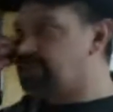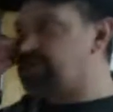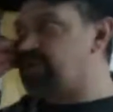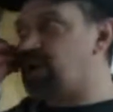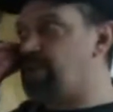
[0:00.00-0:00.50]

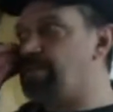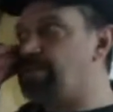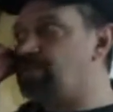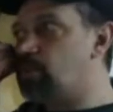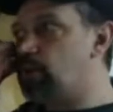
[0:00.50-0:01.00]
doing was
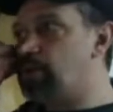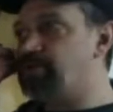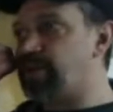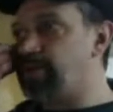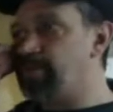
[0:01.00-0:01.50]

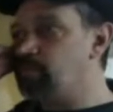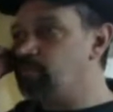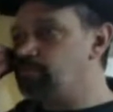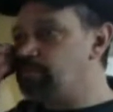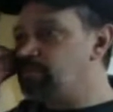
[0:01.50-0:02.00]
corpsing.
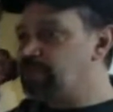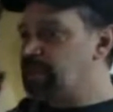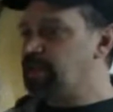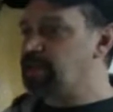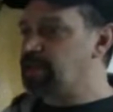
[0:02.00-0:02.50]

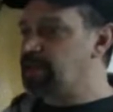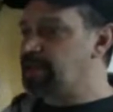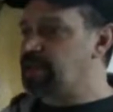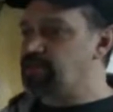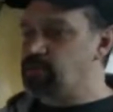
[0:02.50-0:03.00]
And I
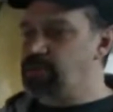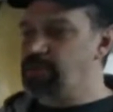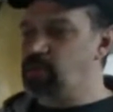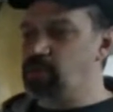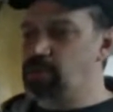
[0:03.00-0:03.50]
have a
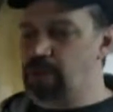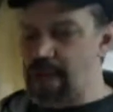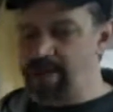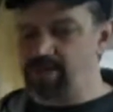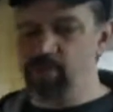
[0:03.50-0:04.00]

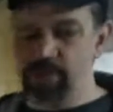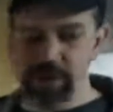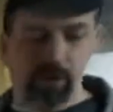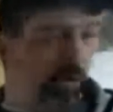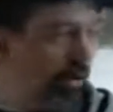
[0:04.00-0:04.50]

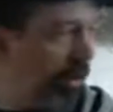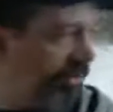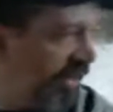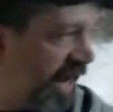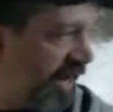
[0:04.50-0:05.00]
really cool
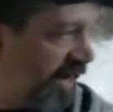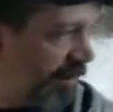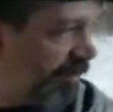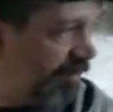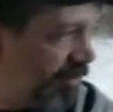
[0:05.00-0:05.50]
corpsing
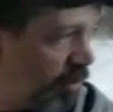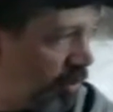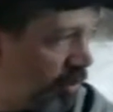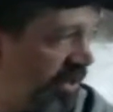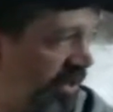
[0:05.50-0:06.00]
idea,
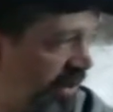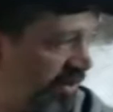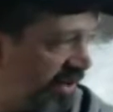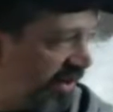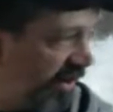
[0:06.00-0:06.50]
corpse
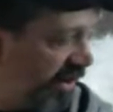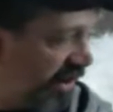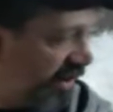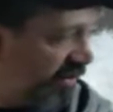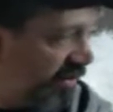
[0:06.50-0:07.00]
project idea